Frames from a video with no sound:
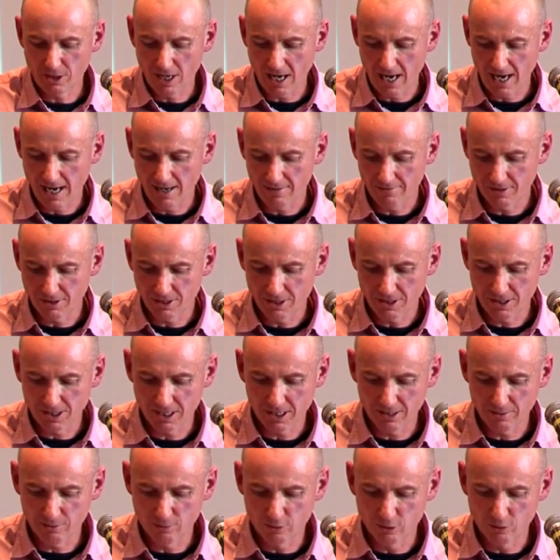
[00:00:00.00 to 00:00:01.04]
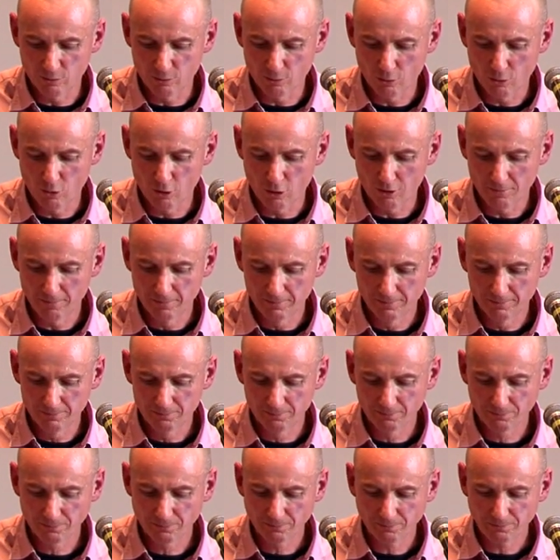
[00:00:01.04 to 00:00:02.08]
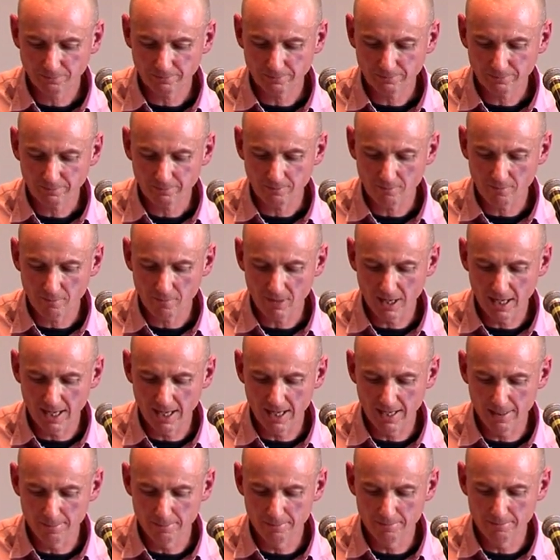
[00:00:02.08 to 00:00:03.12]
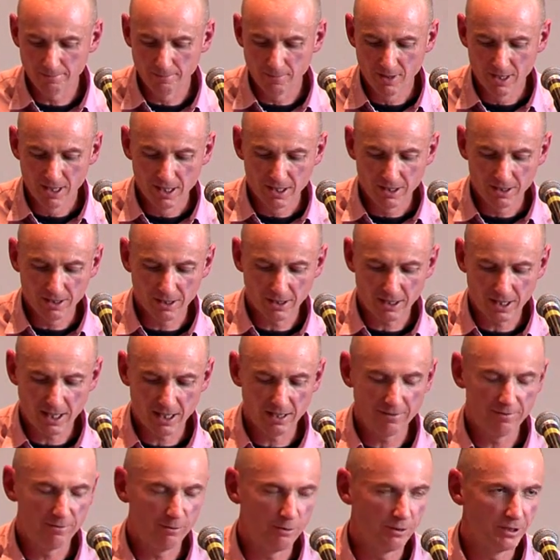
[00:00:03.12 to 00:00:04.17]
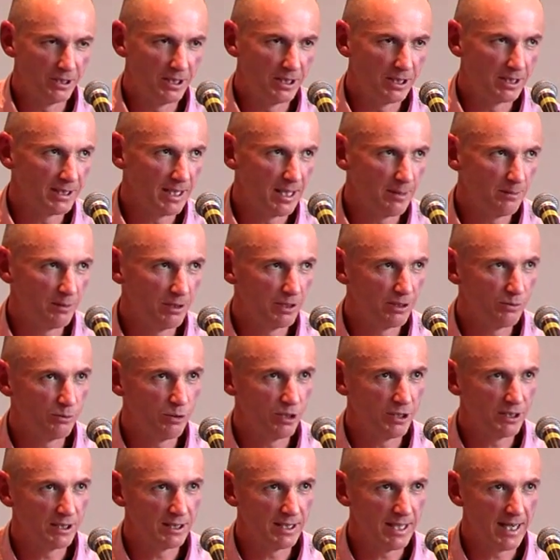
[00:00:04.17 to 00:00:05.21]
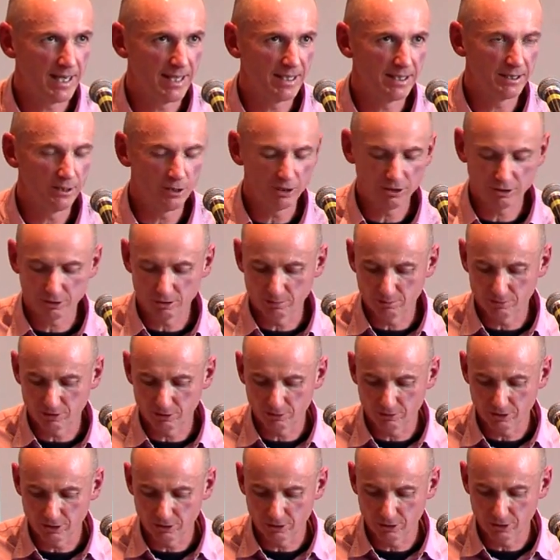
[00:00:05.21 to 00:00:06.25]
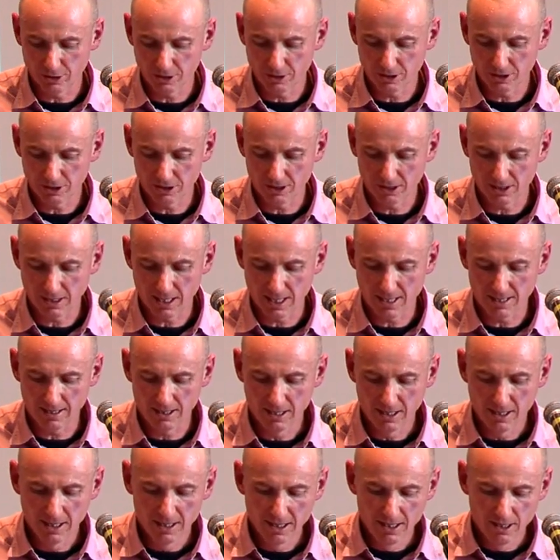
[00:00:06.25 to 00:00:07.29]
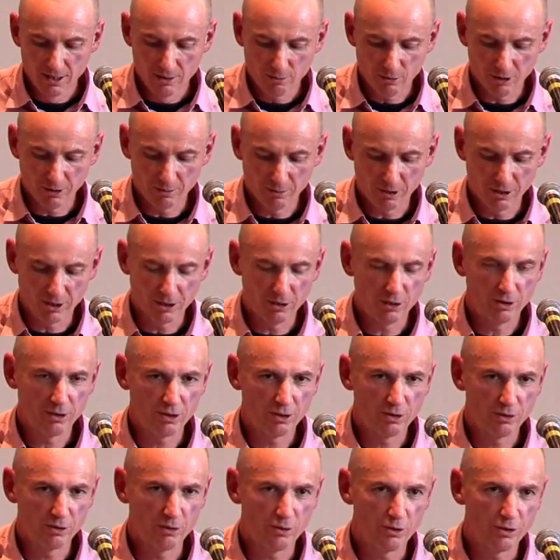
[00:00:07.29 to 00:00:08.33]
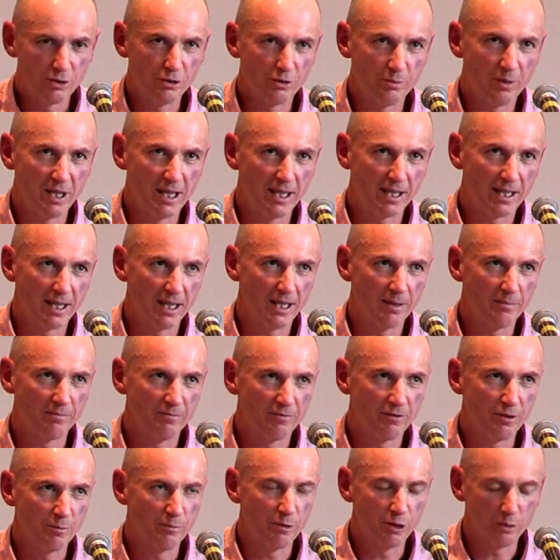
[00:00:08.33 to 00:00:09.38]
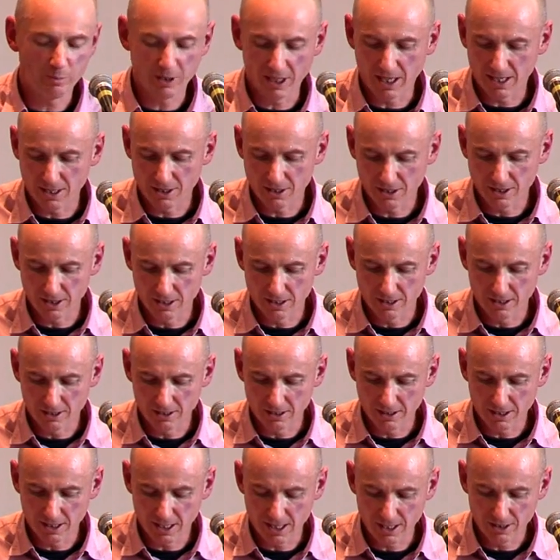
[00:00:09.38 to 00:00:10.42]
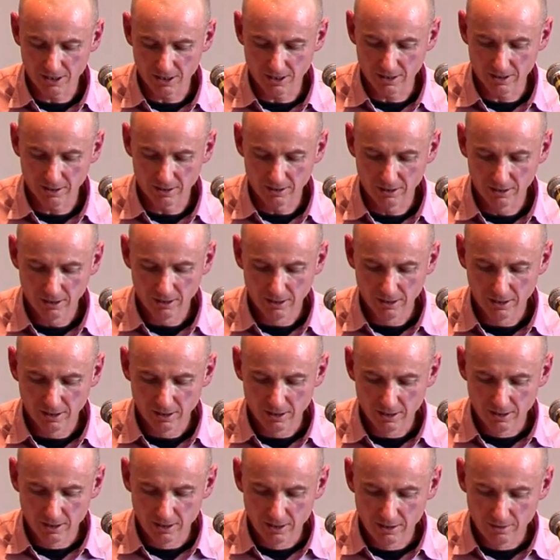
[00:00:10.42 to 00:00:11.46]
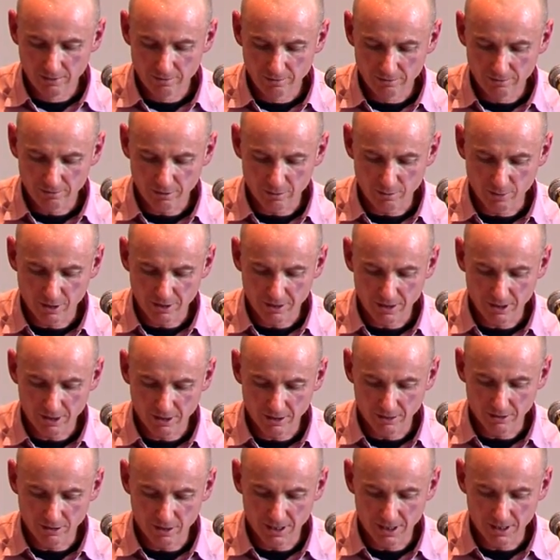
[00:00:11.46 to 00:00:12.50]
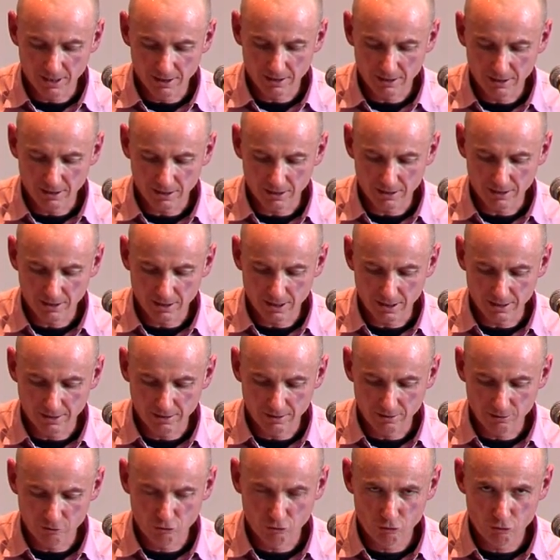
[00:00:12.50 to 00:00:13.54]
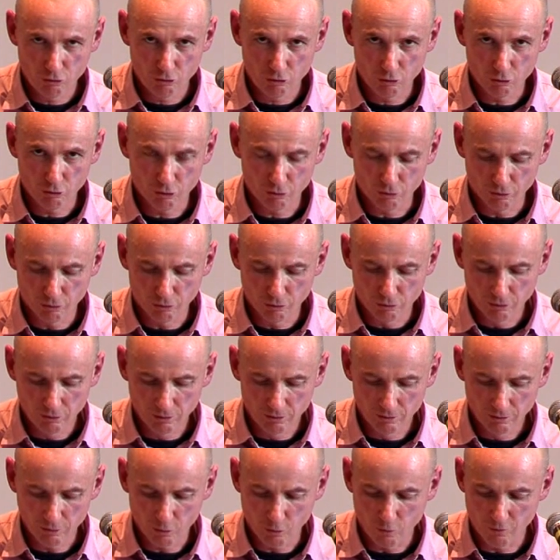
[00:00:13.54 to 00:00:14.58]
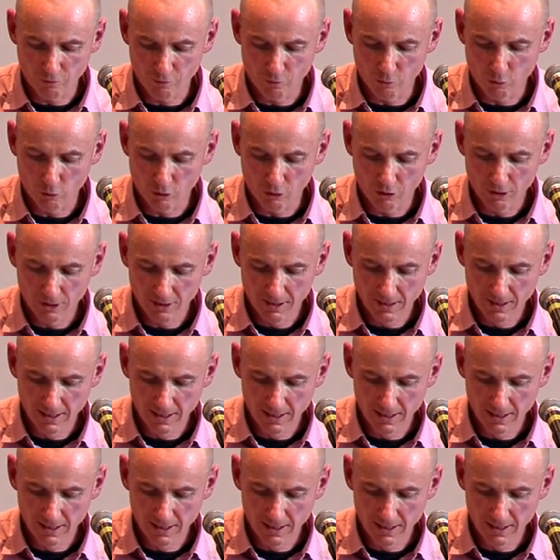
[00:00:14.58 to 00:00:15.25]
after the Second World War. The Californian example is what started Ostrom's research. It's what I'm going to talk to you about came from her PhD dissertation from, I think, 1962 or 4.